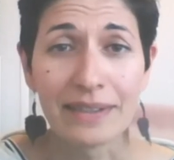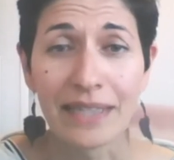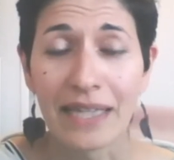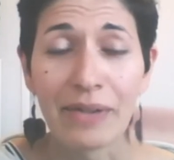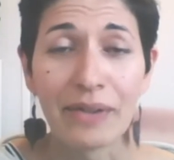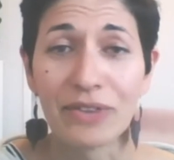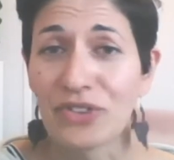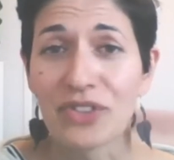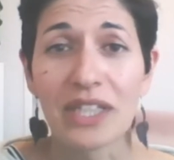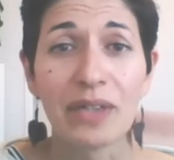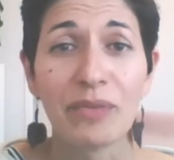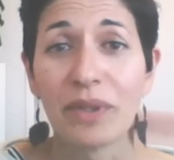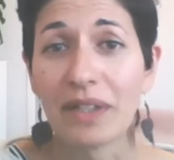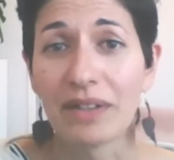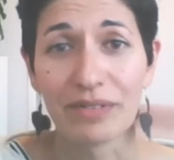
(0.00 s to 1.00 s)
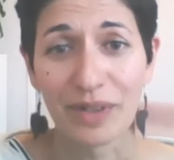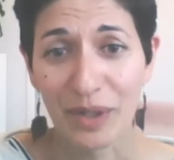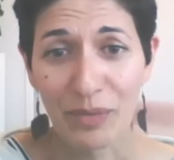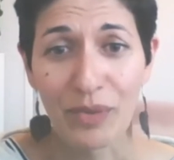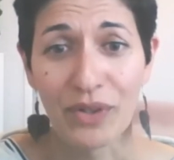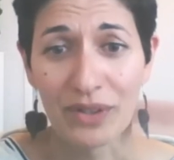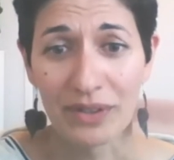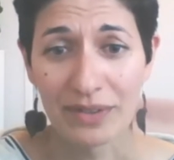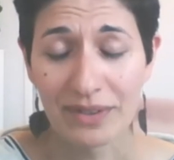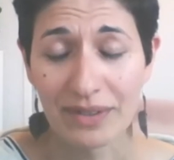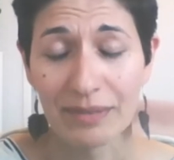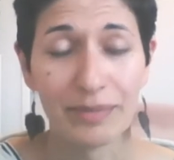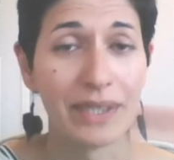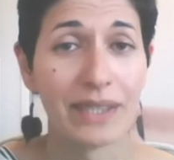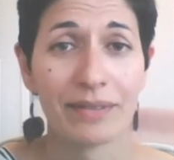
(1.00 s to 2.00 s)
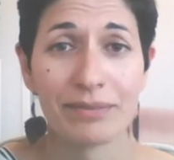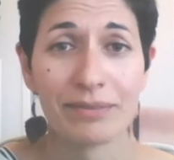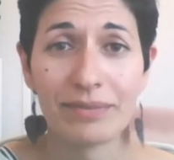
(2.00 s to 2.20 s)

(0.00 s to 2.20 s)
And now I just eat whatever I want. And I'm like,